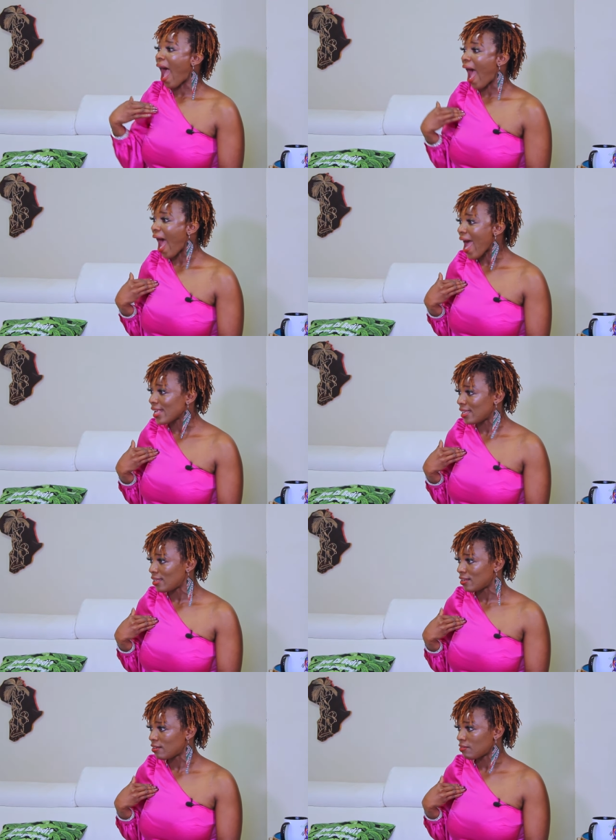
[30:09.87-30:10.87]
I
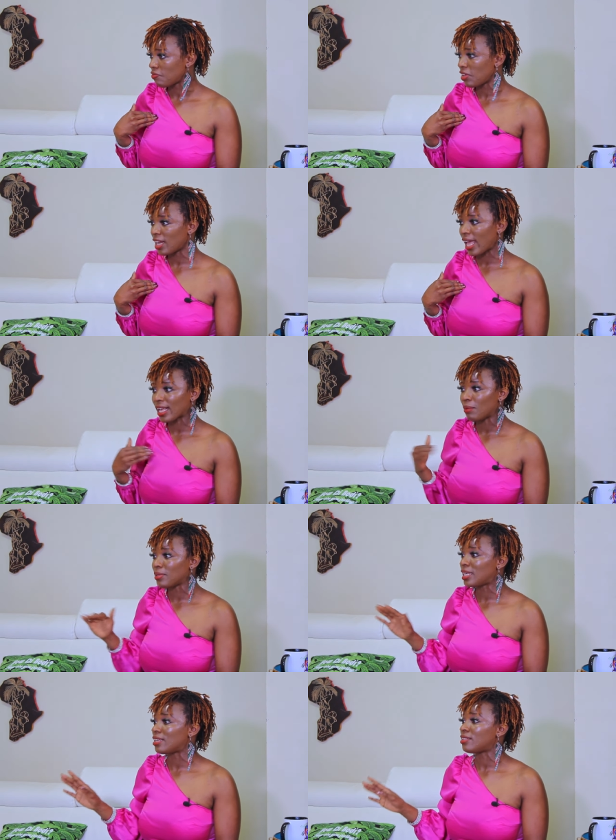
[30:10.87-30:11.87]
feel like
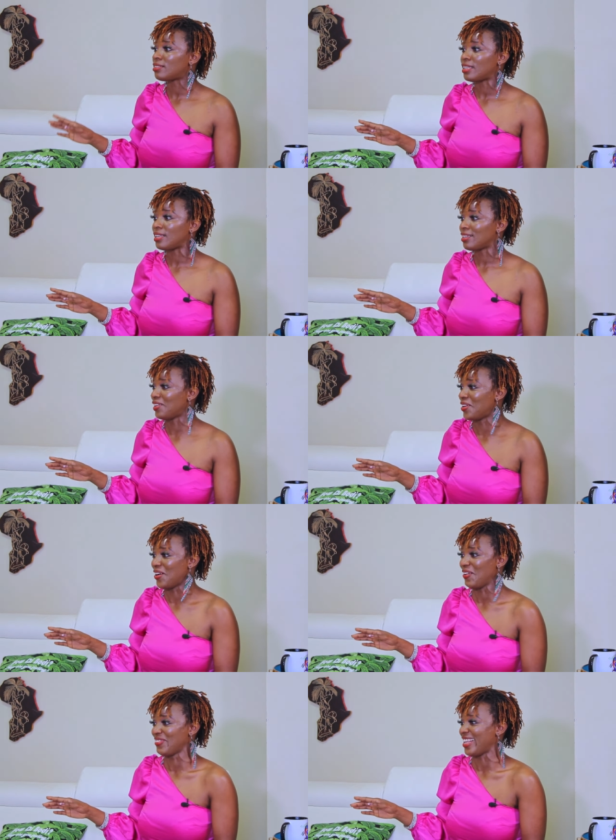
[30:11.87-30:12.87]
I'm guilty.
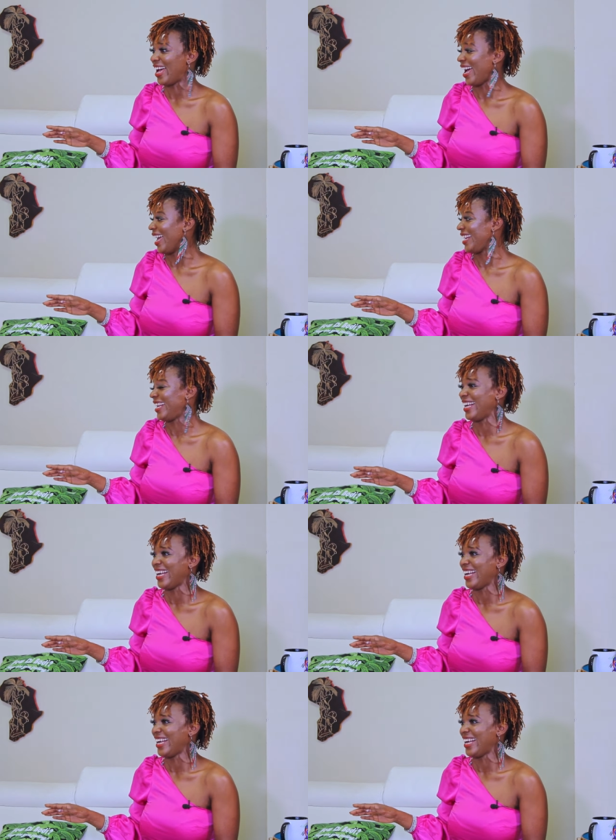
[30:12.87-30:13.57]
Yep.